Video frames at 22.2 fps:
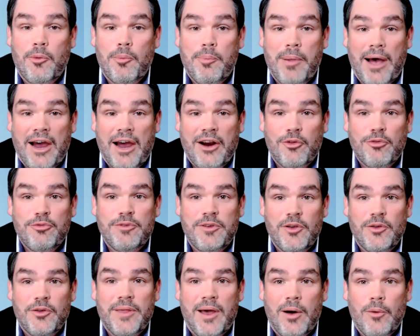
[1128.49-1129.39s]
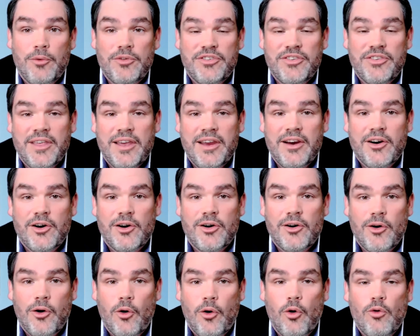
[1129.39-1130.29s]
battlefield that was
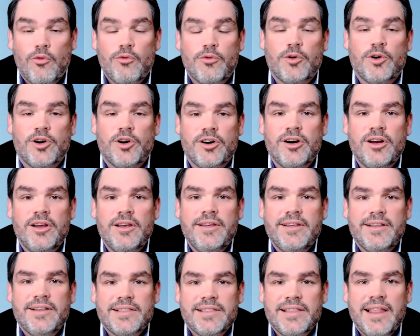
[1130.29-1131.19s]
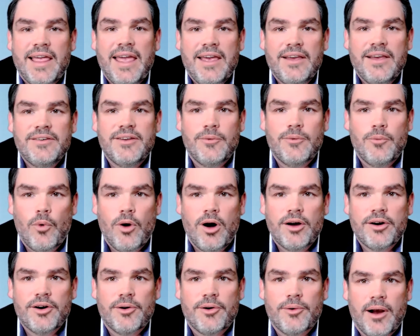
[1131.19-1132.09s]
there over land and
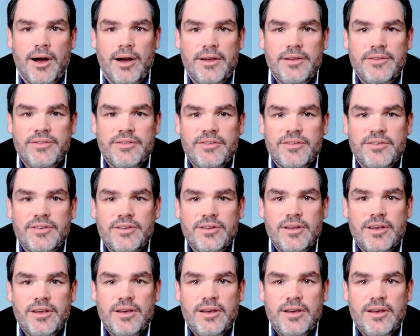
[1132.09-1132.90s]
water rights.